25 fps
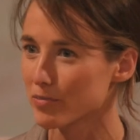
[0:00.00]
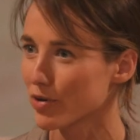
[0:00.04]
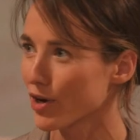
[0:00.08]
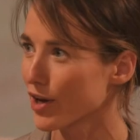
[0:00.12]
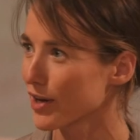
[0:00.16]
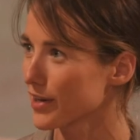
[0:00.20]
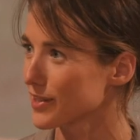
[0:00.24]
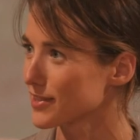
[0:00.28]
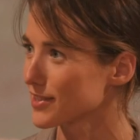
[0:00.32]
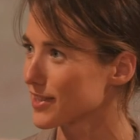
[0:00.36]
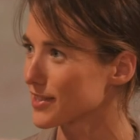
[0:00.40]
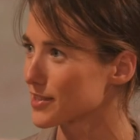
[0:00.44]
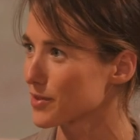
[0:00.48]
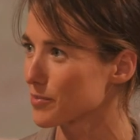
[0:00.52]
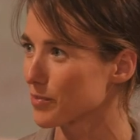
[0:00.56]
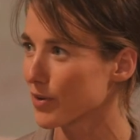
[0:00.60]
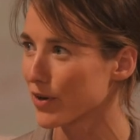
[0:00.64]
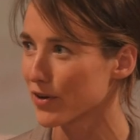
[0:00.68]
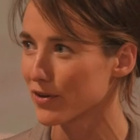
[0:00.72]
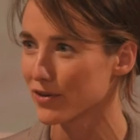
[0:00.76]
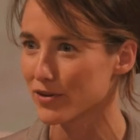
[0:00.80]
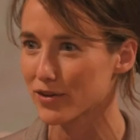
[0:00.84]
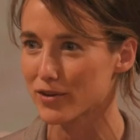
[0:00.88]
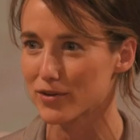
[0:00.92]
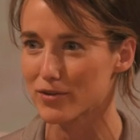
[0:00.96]
product has a
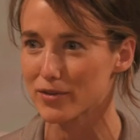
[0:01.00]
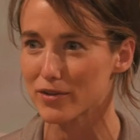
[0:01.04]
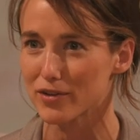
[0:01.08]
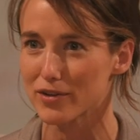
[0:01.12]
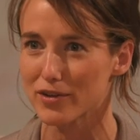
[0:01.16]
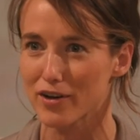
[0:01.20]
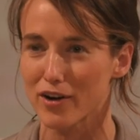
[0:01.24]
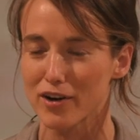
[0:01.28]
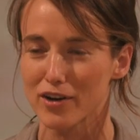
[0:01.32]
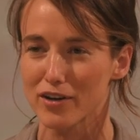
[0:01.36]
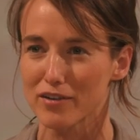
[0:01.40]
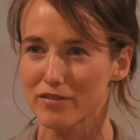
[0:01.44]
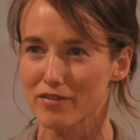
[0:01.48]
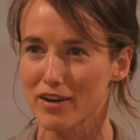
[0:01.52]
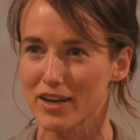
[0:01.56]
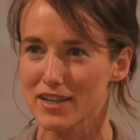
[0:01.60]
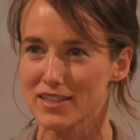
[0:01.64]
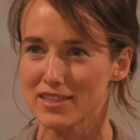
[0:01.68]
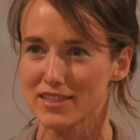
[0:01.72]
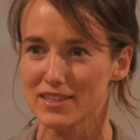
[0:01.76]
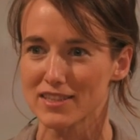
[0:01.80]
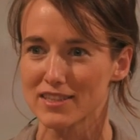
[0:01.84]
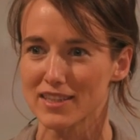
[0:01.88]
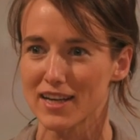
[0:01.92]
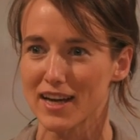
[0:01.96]
barcode or an
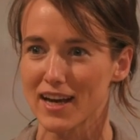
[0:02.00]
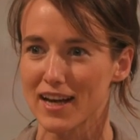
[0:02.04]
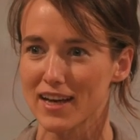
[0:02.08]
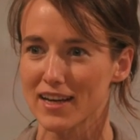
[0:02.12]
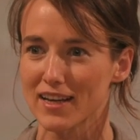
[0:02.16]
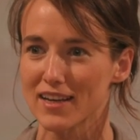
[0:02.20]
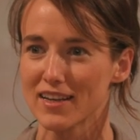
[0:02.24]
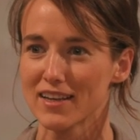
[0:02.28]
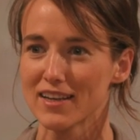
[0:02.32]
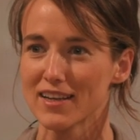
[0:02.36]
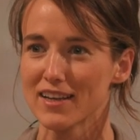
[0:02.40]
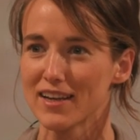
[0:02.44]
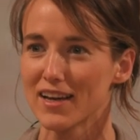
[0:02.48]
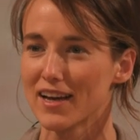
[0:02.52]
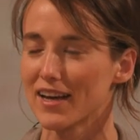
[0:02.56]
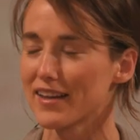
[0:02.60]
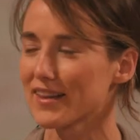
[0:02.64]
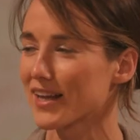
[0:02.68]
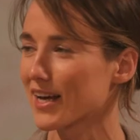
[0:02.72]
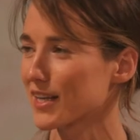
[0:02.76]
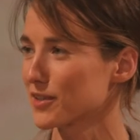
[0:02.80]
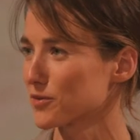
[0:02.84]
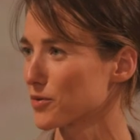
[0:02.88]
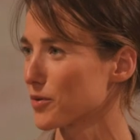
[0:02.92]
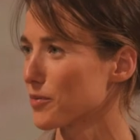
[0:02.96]
RFID tag, and
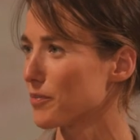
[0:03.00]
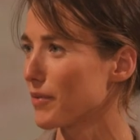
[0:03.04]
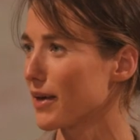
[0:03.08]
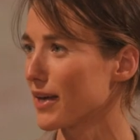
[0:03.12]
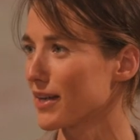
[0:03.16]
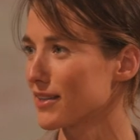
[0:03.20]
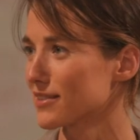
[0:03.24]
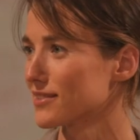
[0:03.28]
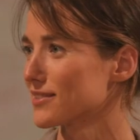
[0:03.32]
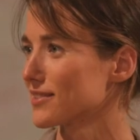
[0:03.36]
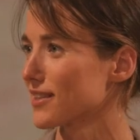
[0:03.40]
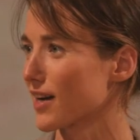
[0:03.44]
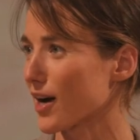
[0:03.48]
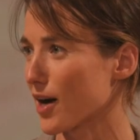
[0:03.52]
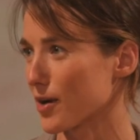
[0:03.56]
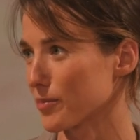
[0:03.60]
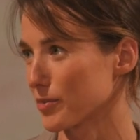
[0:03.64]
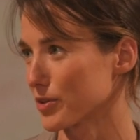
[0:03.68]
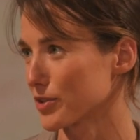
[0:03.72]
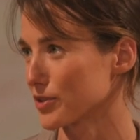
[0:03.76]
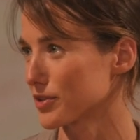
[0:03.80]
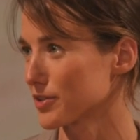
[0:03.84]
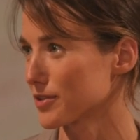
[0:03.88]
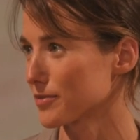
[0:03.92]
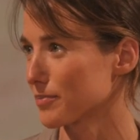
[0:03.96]
that's what makes
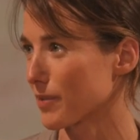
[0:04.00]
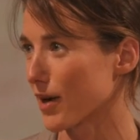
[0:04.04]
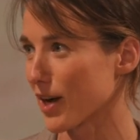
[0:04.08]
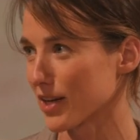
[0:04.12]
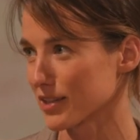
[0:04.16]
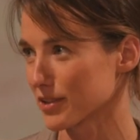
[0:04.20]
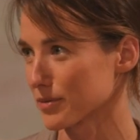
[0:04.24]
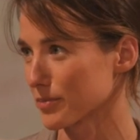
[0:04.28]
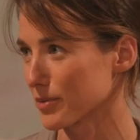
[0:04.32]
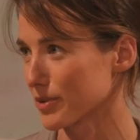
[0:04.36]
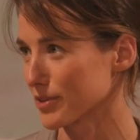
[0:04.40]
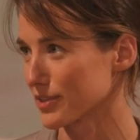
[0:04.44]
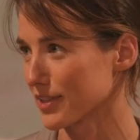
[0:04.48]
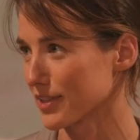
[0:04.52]
commerce possible